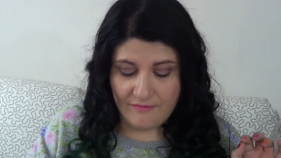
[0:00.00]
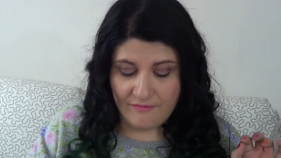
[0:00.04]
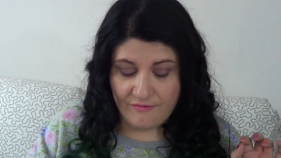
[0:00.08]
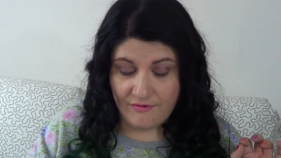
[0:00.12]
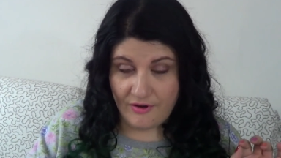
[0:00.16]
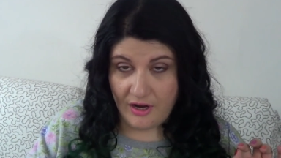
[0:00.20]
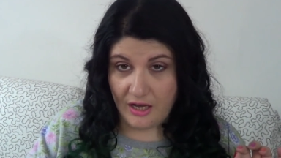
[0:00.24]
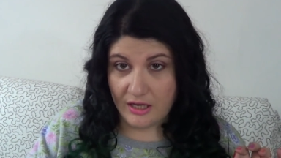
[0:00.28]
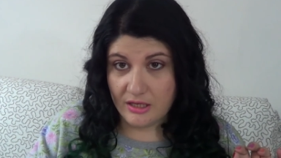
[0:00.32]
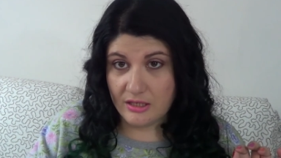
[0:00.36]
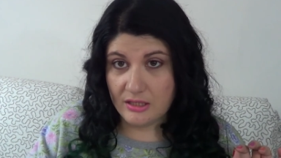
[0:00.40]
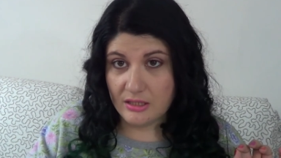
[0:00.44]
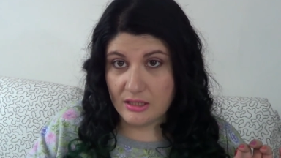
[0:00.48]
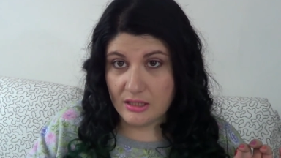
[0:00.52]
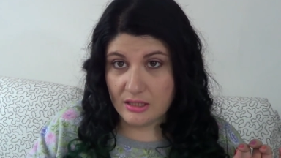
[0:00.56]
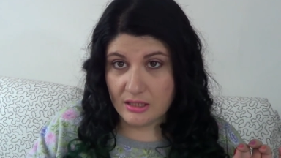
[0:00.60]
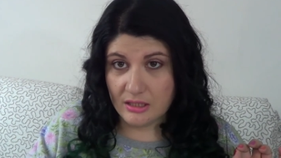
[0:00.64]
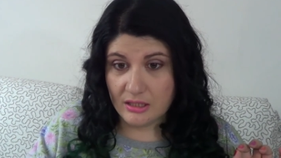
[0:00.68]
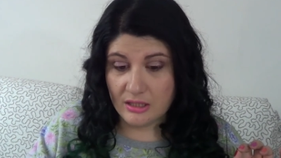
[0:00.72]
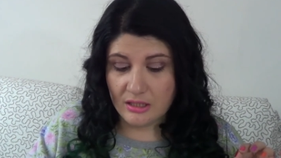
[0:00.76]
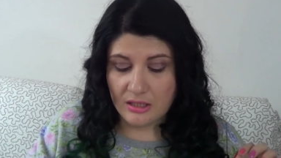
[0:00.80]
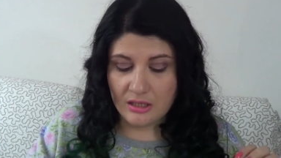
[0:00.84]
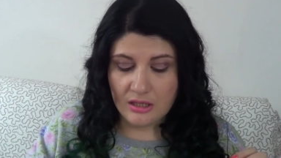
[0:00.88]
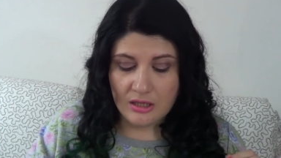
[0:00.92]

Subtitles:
francs,